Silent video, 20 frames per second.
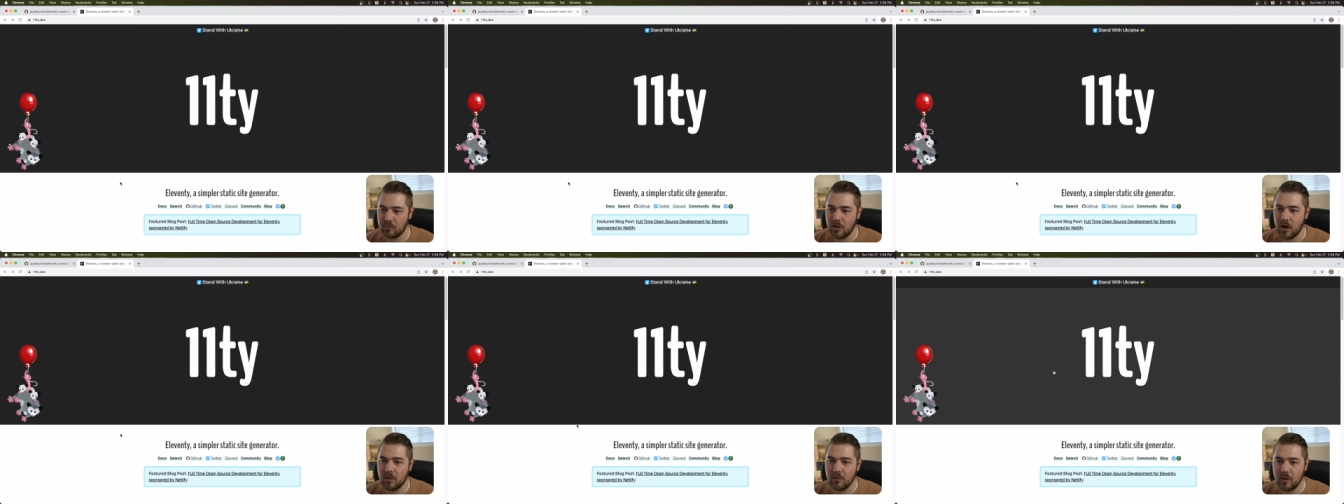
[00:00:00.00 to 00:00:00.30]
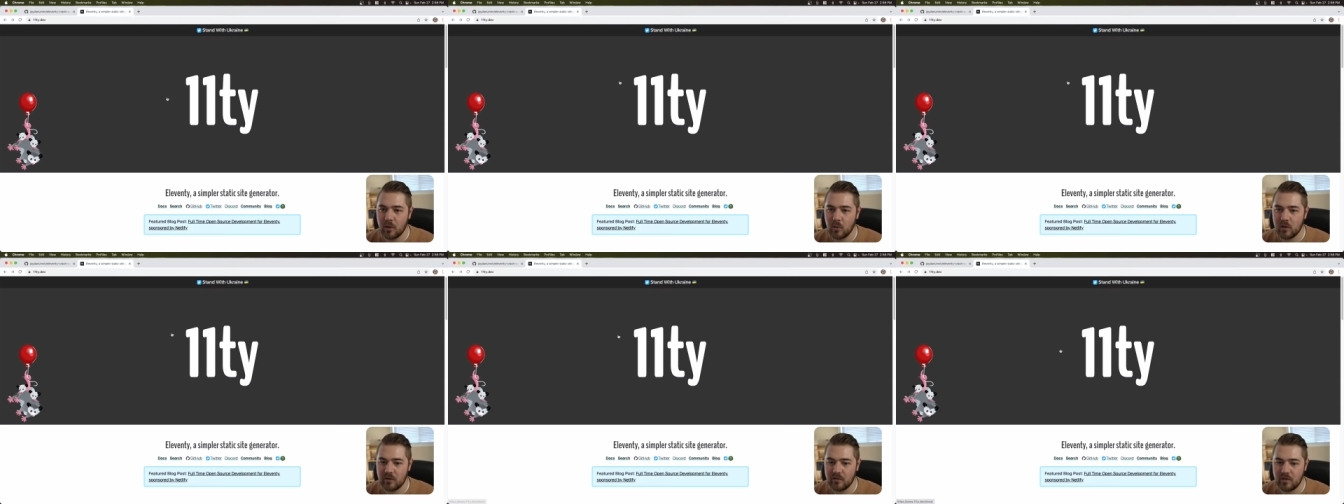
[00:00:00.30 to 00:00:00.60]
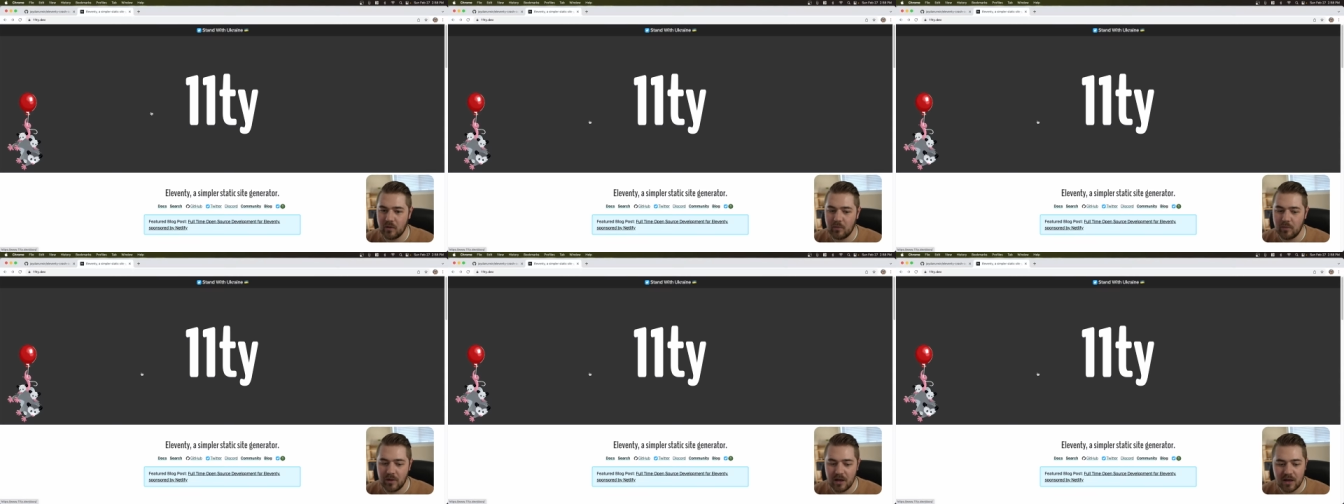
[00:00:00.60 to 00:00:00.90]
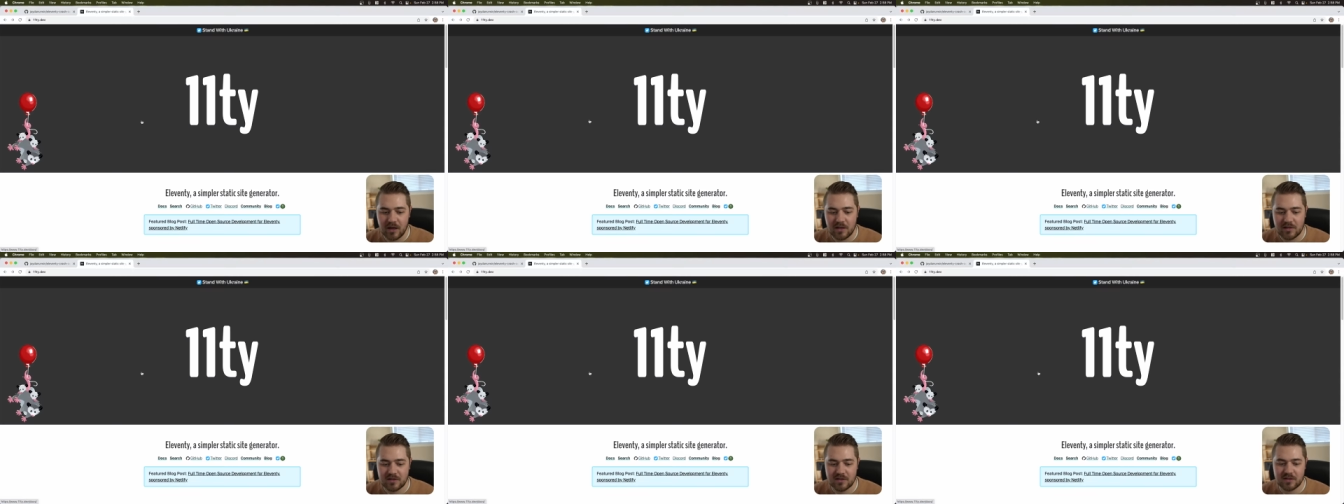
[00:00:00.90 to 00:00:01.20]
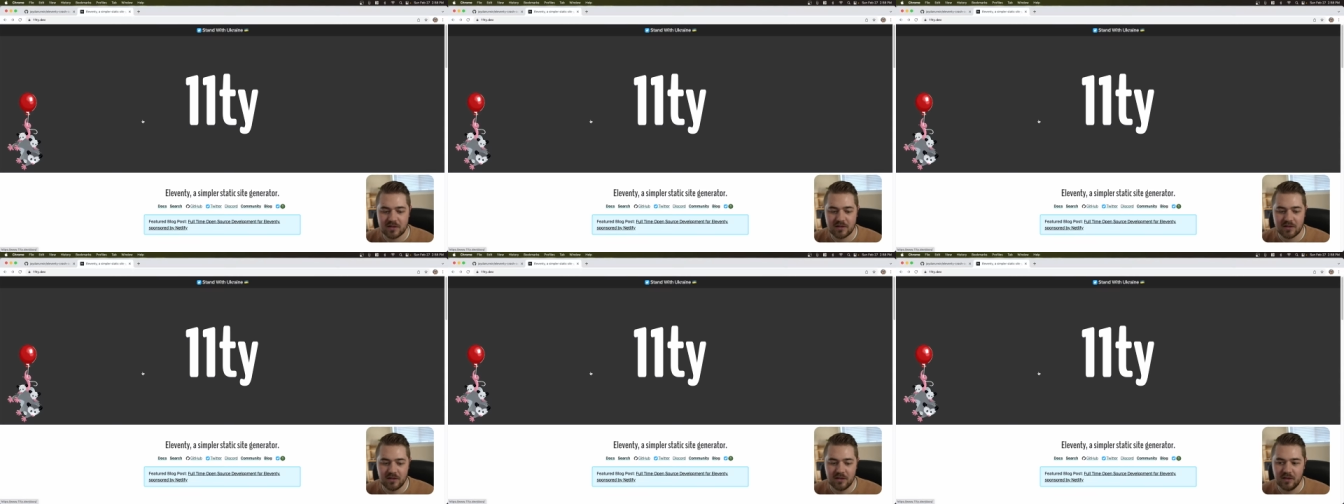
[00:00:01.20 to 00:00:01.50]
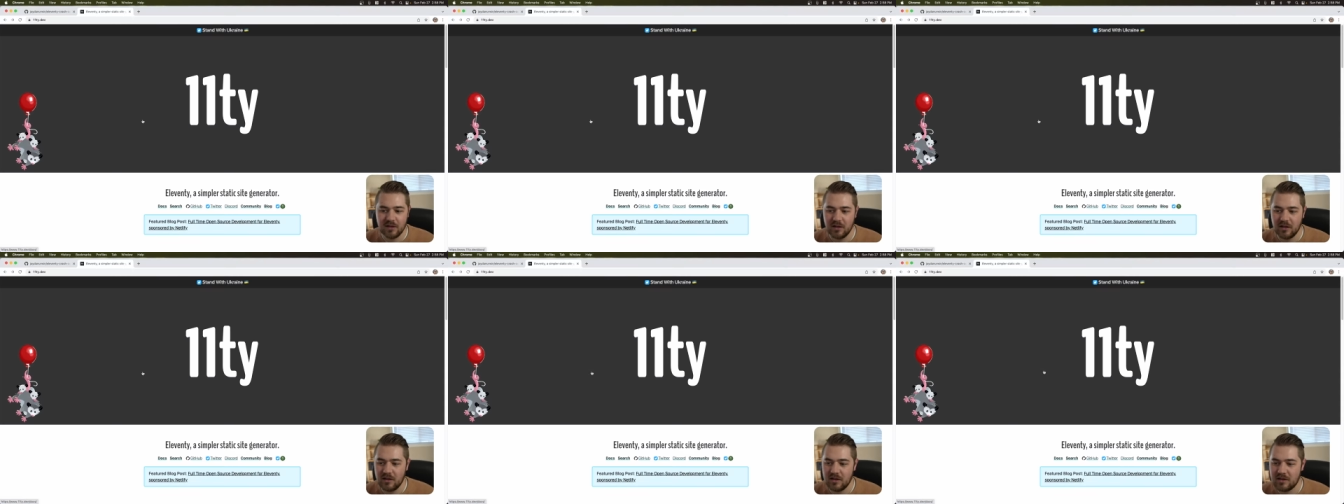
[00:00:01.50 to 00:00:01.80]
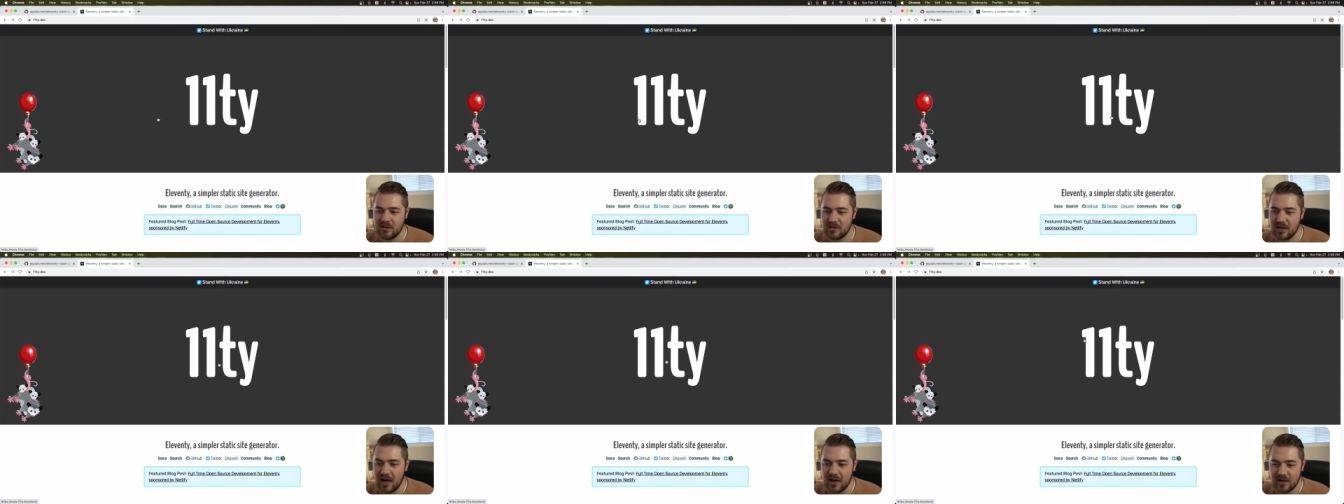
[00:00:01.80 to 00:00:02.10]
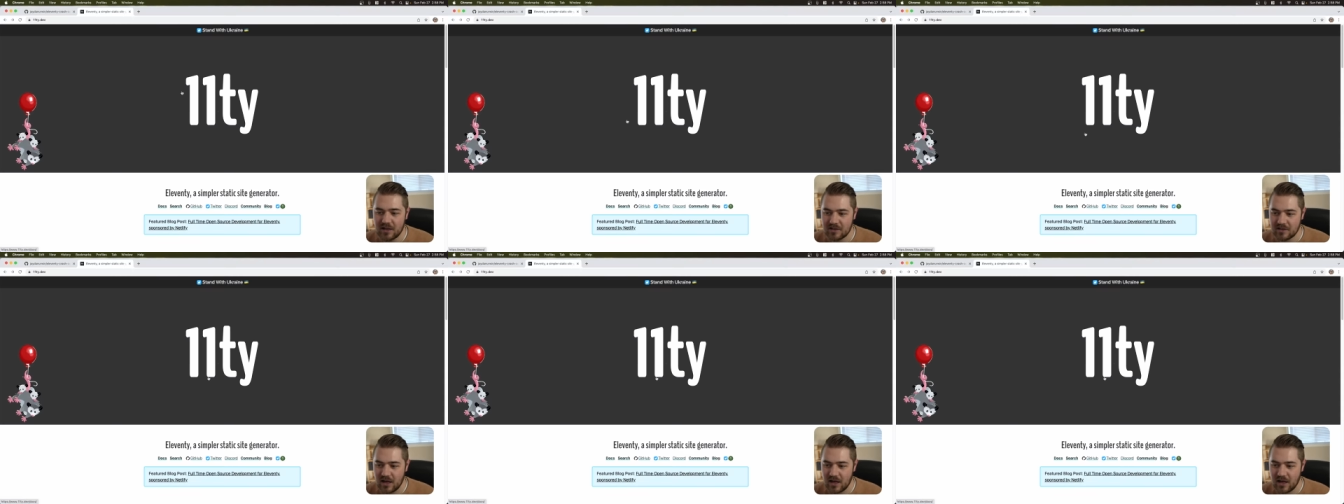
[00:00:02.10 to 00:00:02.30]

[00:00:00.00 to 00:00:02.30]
probably one of the biggest static